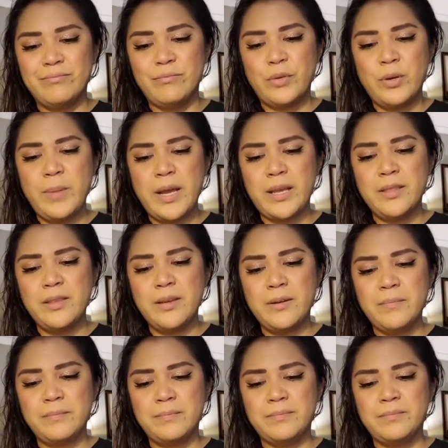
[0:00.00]
put it back in there.
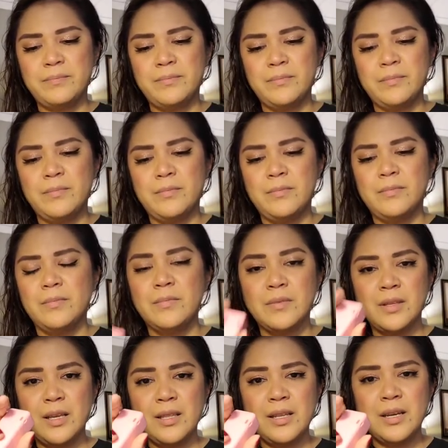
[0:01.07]

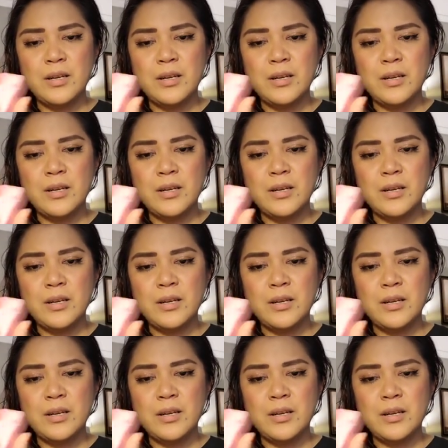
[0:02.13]
And then